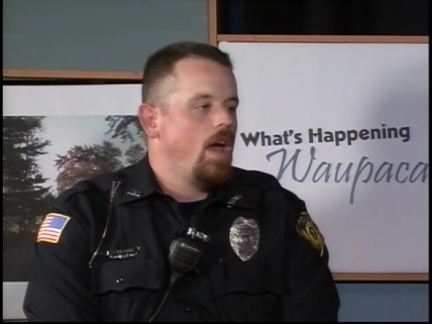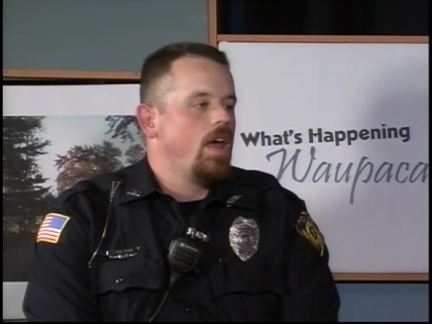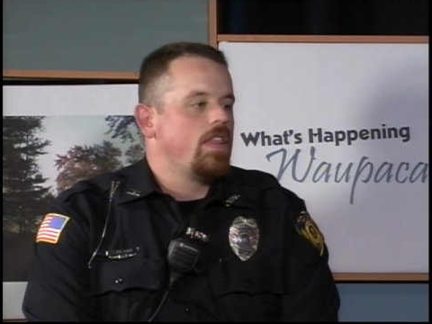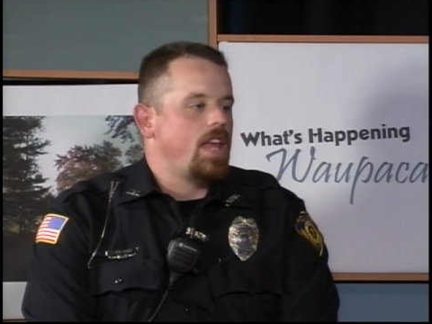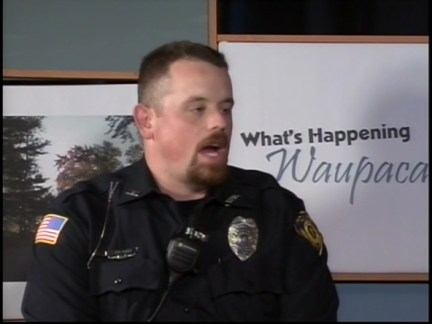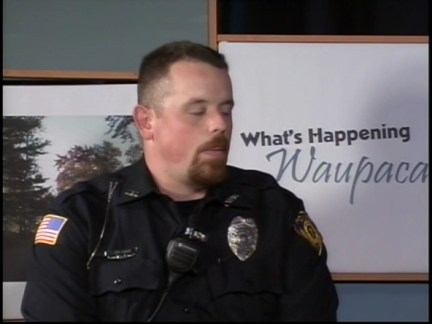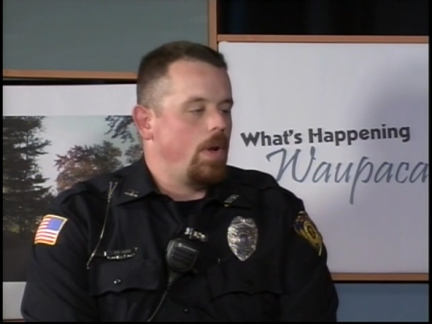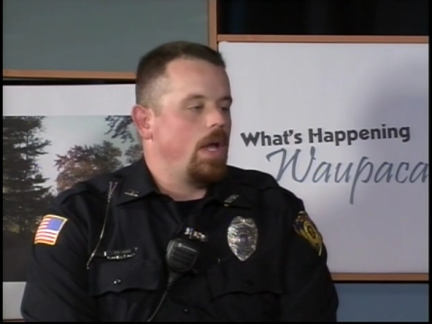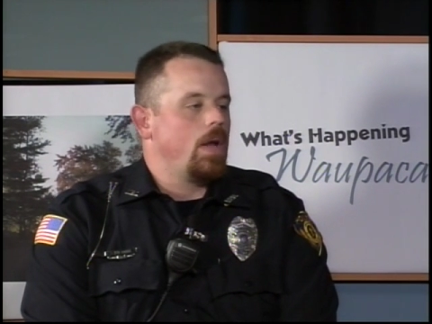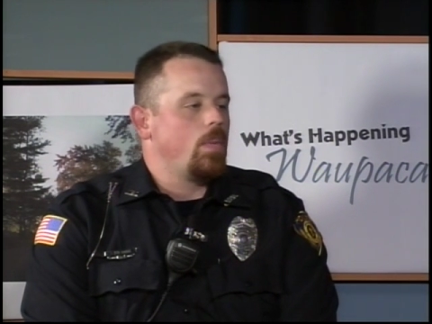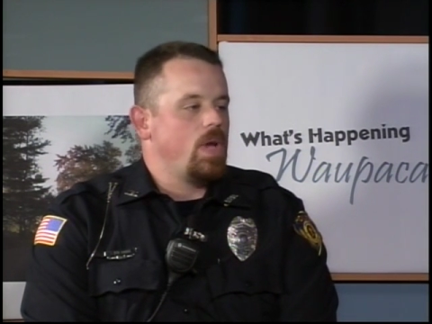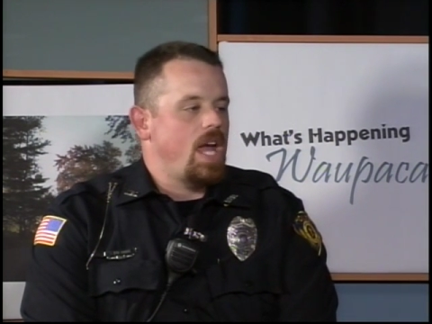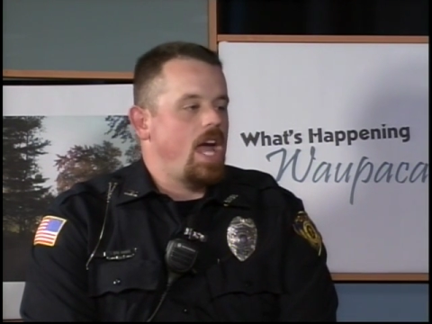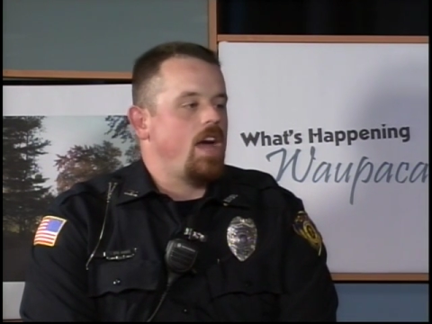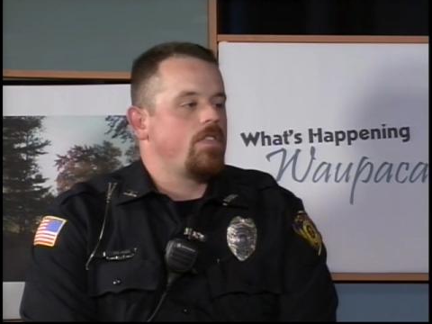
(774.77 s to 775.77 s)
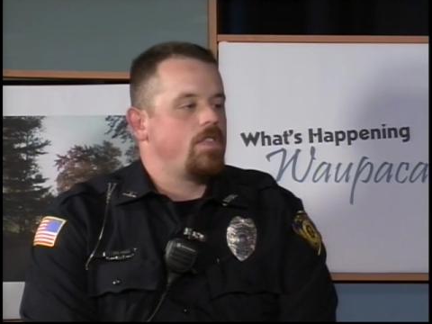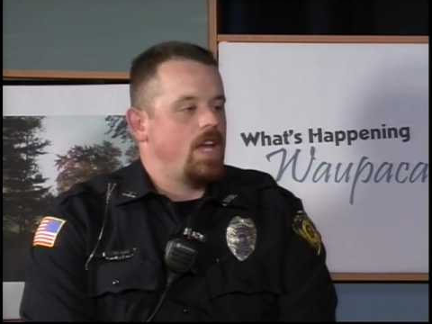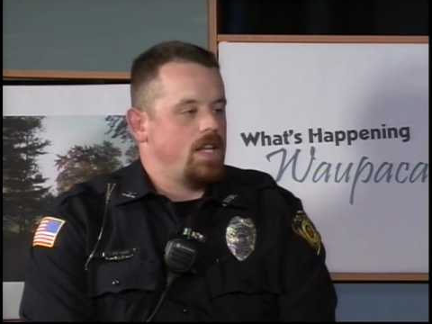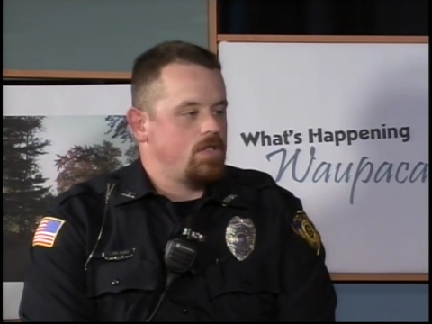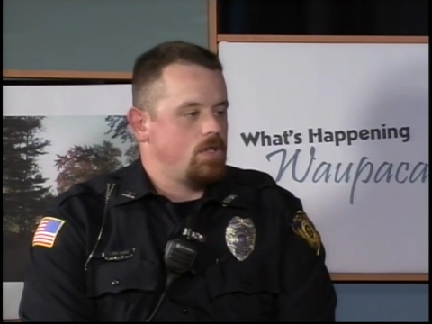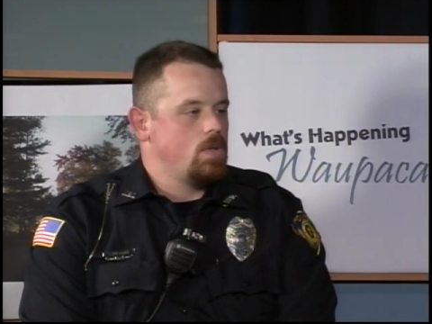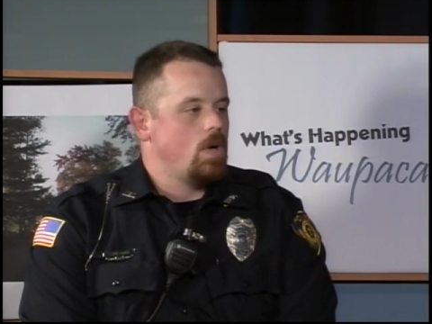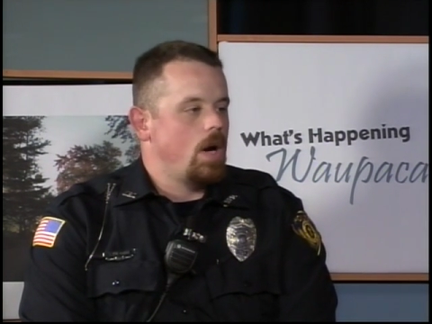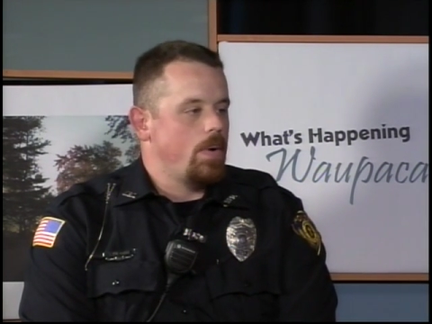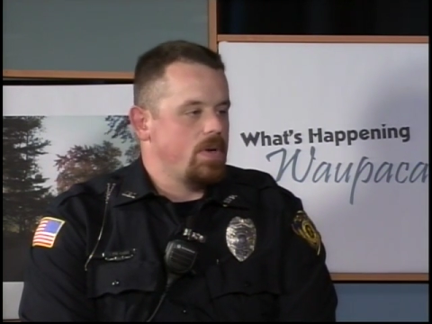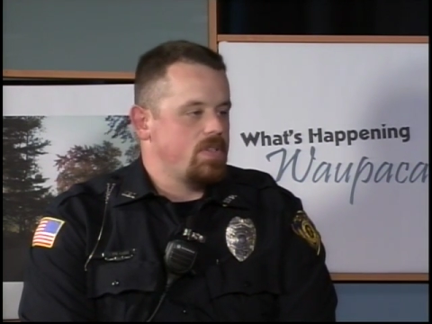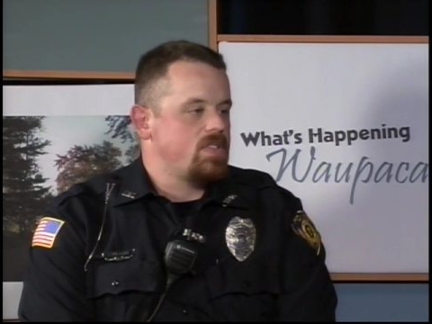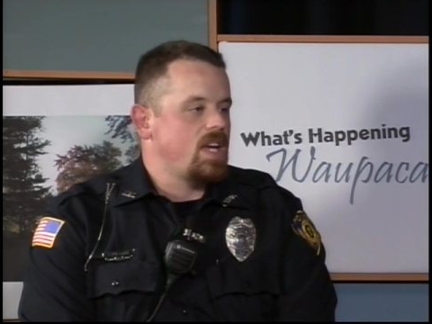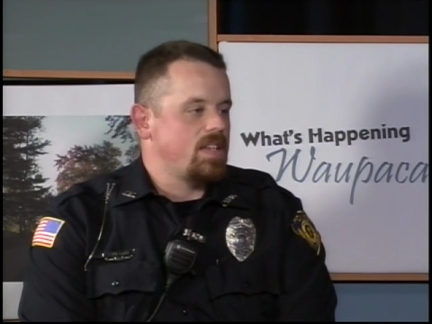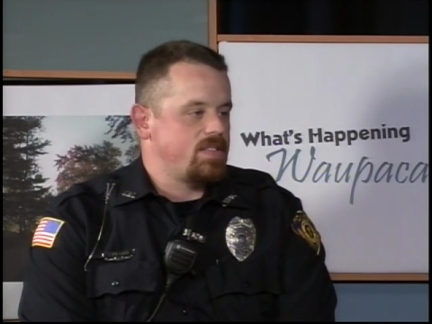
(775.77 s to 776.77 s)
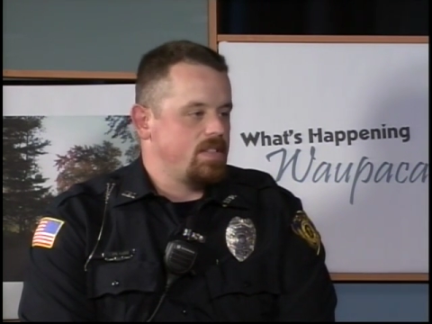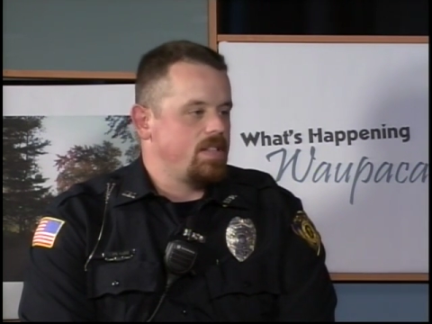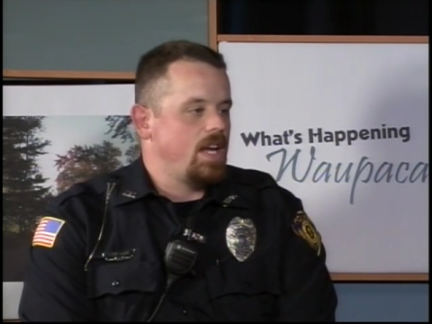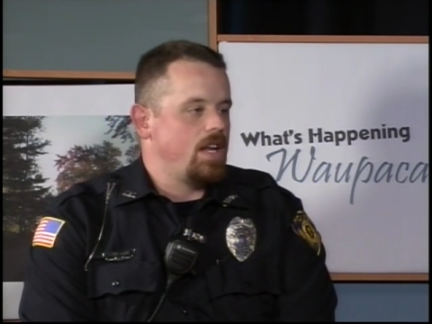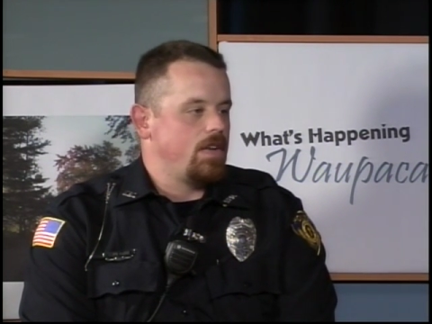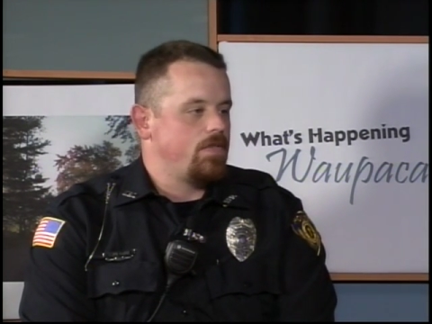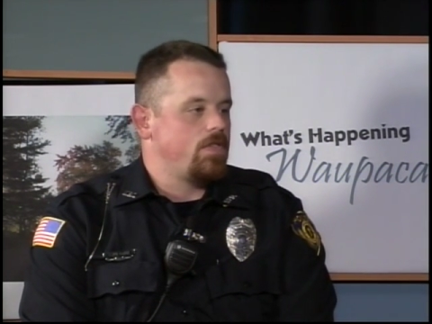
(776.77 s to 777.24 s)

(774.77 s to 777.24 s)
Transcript: That way we have that 2 hours designated